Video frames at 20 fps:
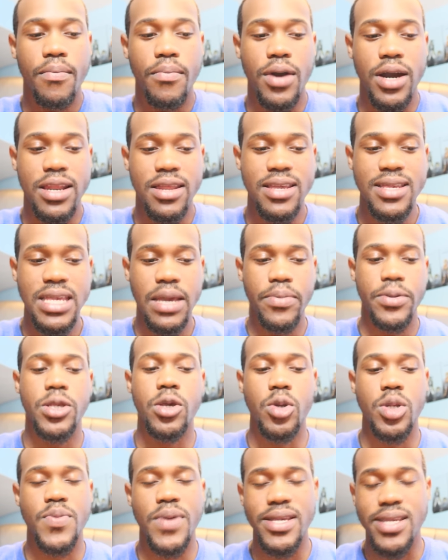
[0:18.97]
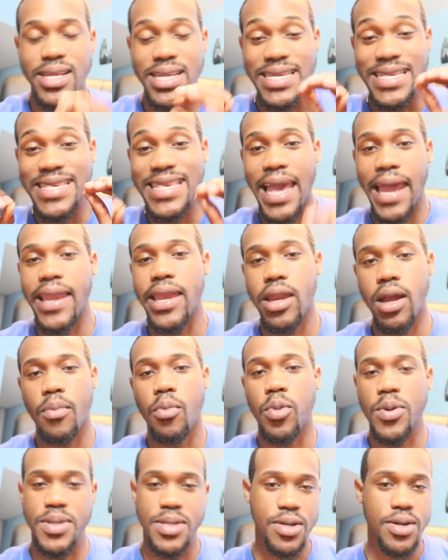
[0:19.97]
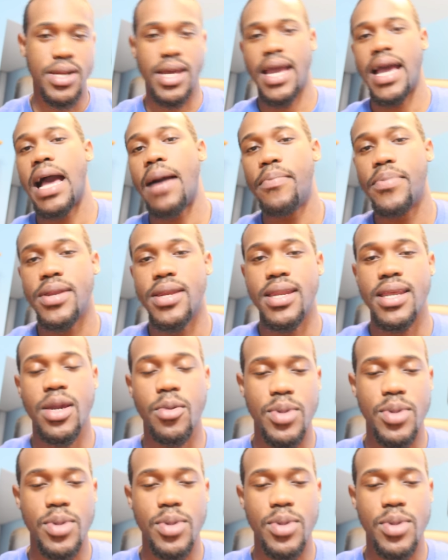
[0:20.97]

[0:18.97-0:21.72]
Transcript: But this episode was basically setting up what's going to happen.